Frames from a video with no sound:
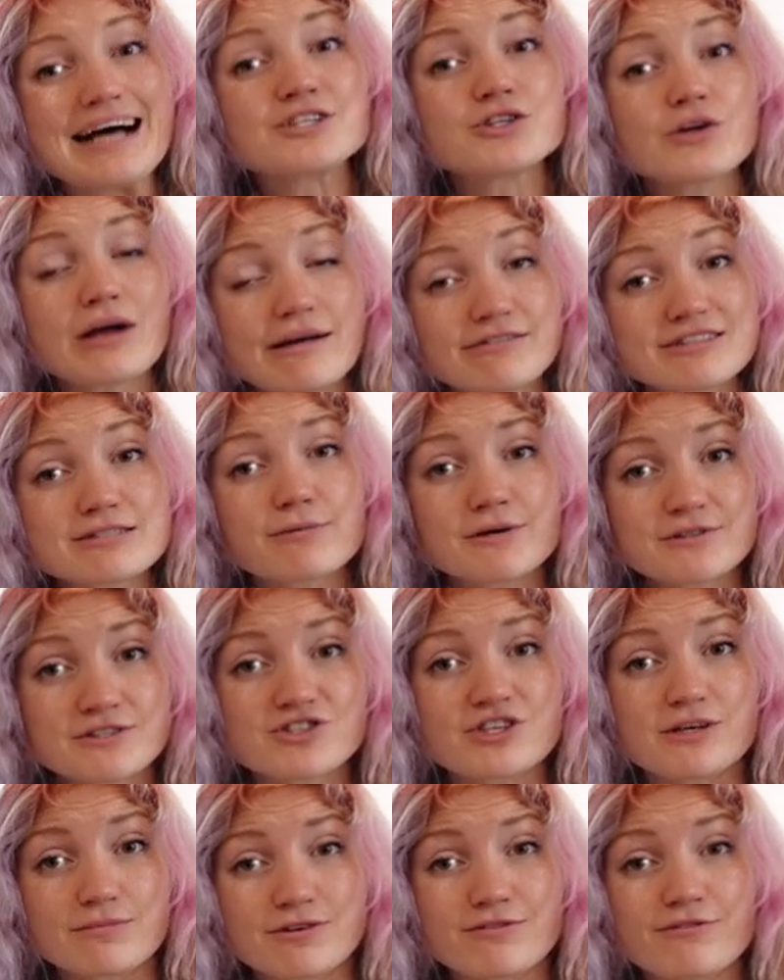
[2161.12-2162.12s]
I do have a
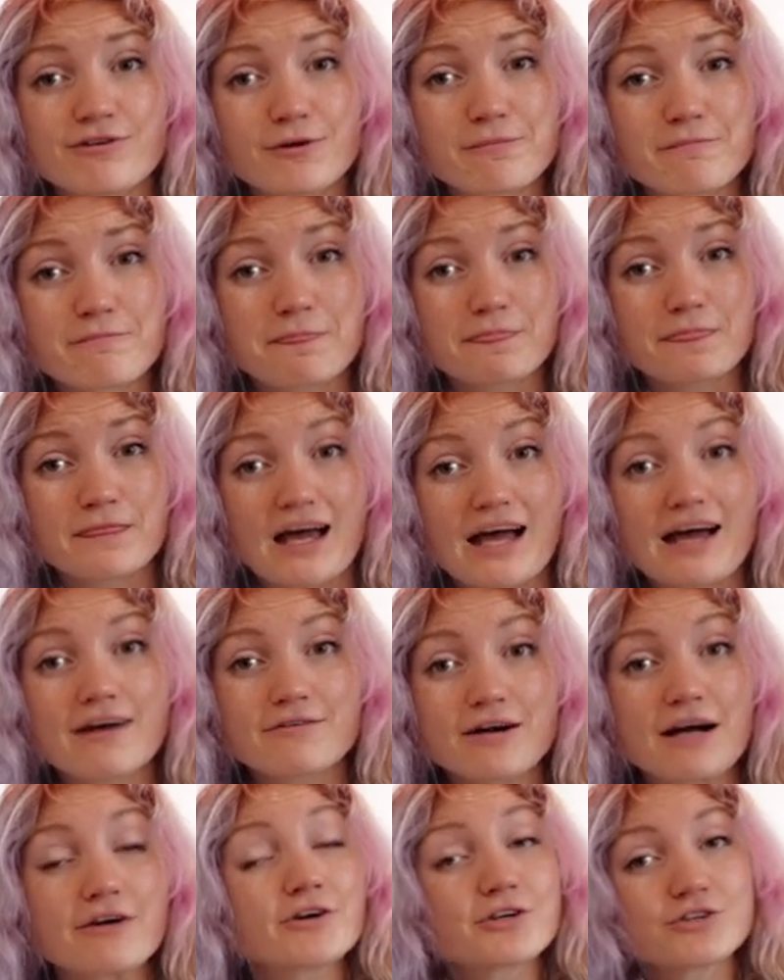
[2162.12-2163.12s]
sponsorship to film. Okay.
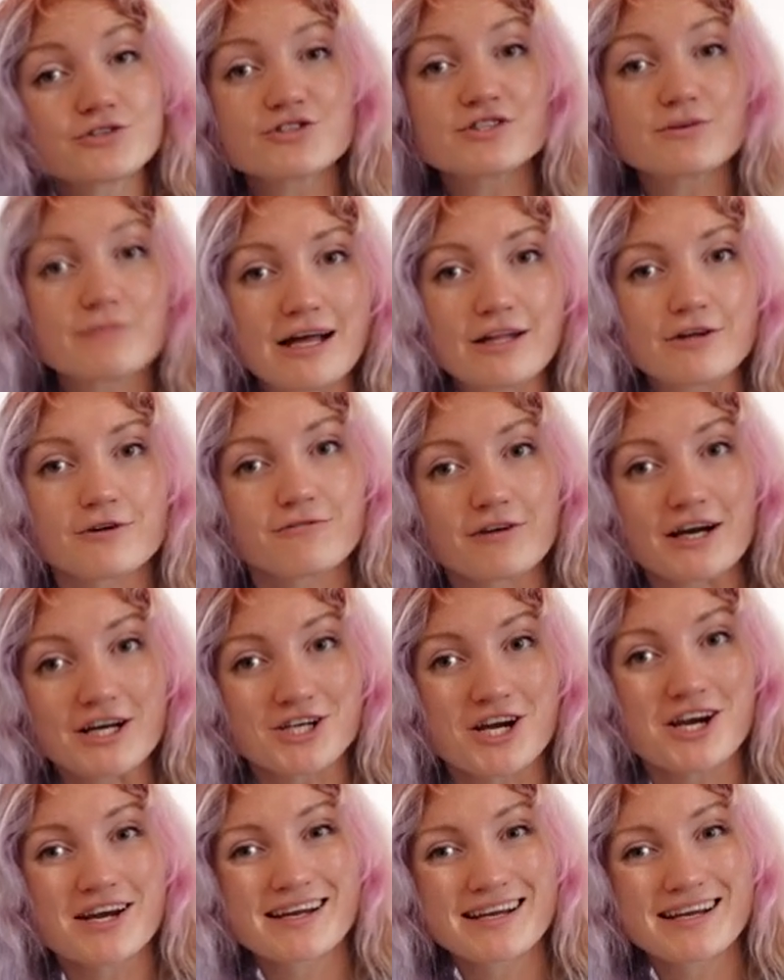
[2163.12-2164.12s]
I've got to do some HelloFresh.